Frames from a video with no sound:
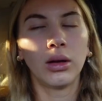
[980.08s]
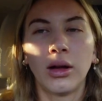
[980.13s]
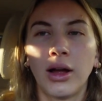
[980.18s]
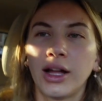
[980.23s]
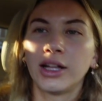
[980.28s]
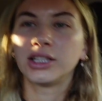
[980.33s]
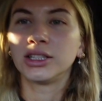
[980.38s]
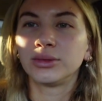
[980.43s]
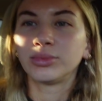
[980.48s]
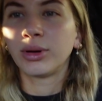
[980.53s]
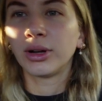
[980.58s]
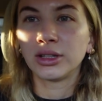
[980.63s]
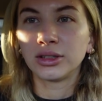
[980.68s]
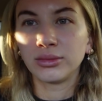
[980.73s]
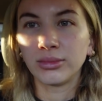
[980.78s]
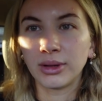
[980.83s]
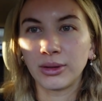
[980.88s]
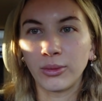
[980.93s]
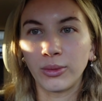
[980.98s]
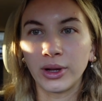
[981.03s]
I just
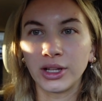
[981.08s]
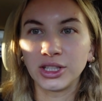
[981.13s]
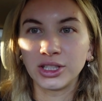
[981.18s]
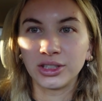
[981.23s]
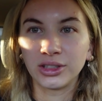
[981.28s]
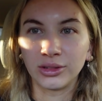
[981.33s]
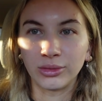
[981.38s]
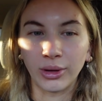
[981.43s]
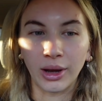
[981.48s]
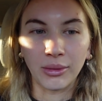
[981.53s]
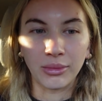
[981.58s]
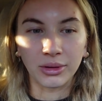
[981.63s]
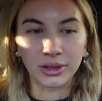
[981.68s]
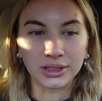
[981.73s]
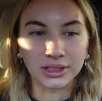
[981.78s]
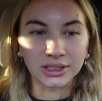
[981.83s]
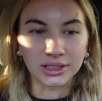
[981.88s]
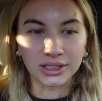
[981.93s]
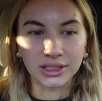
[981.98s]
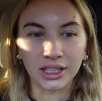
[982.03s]
pushed my windshield wipers
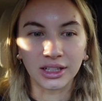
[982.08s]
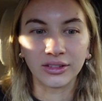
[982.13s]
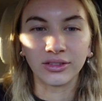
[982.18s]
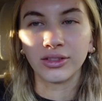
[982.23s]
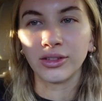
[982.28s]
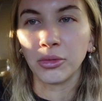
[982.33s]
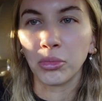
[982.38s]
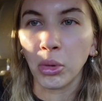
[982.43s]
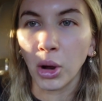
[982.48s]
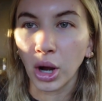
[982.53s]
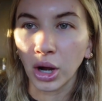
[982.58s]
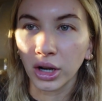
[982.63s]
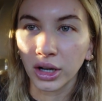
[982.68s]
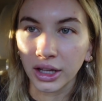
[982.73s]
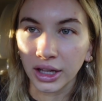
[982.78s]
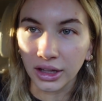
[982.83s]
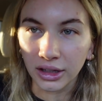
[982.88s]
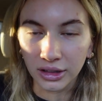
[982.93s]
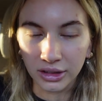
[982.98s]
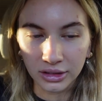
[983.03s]
instead of the
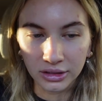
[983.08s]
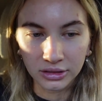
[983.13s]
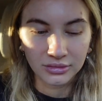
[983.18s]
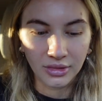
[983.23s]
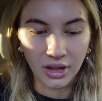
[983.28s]
parking.